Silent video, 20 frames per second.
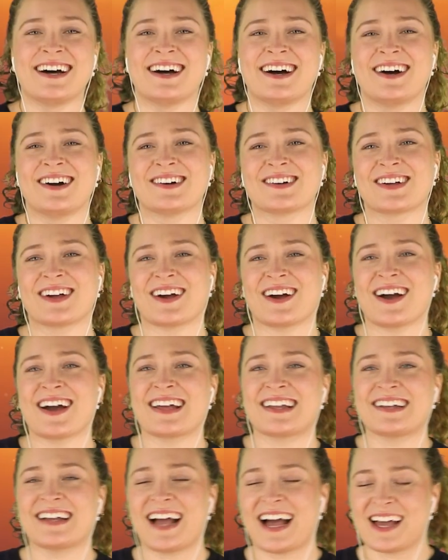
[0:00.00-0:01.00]
Oh
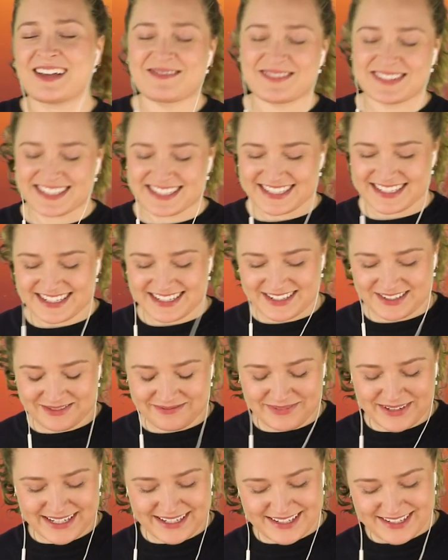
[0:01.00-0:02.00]
God, I'm
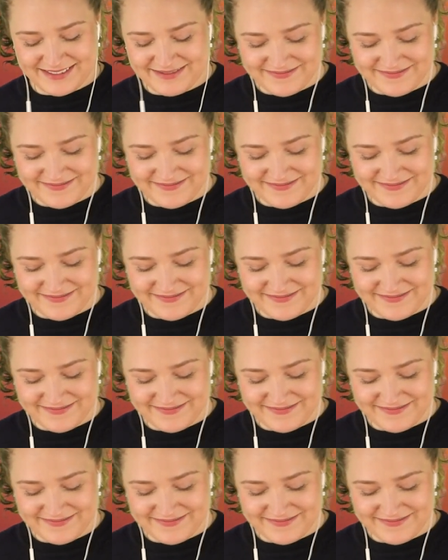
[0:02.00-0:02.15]
stupid.